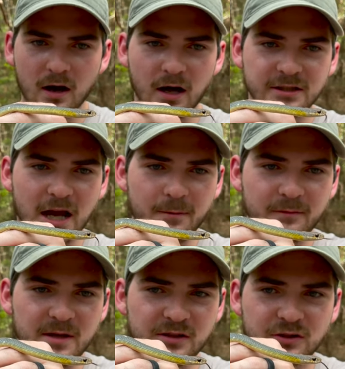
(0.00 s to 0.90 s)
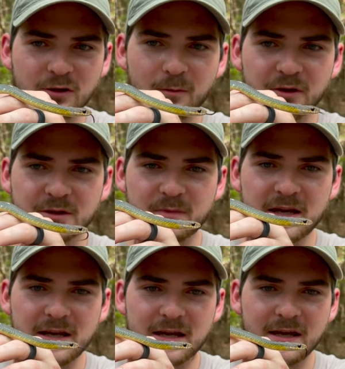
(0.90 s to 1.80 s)
On top of being super
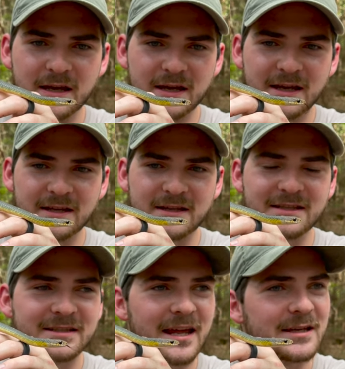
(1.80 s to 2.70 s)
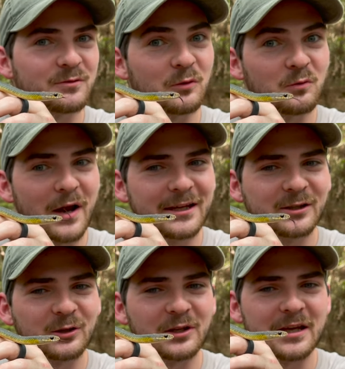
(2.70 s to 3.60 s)
speedy, these snakes will
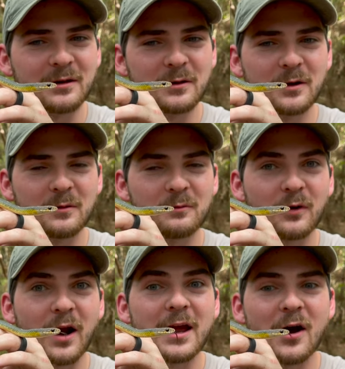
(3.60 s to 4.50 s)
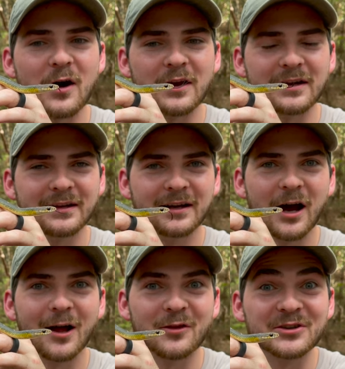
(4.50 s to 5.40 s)
regularly prey on
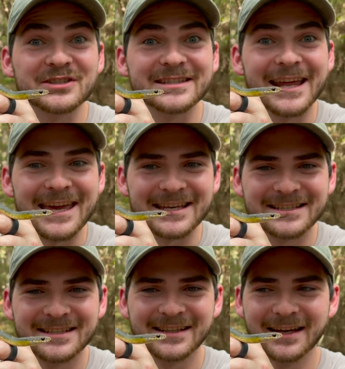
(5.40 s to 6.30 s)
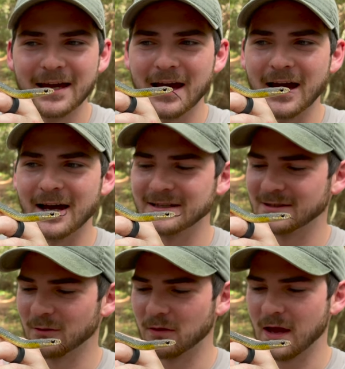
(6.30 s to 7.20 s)
other snakes. Uh,
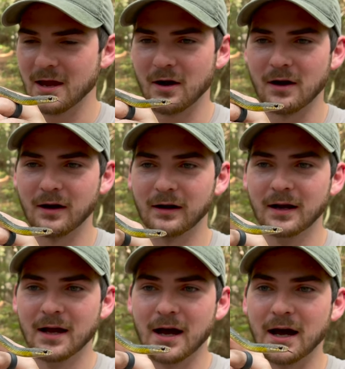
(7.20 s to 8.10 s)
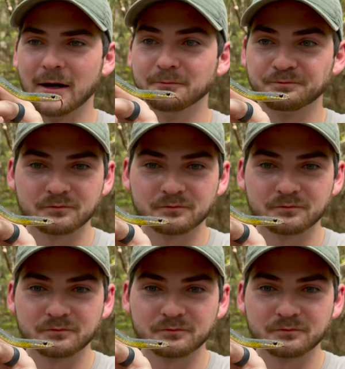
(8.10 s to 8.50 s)
so they are um,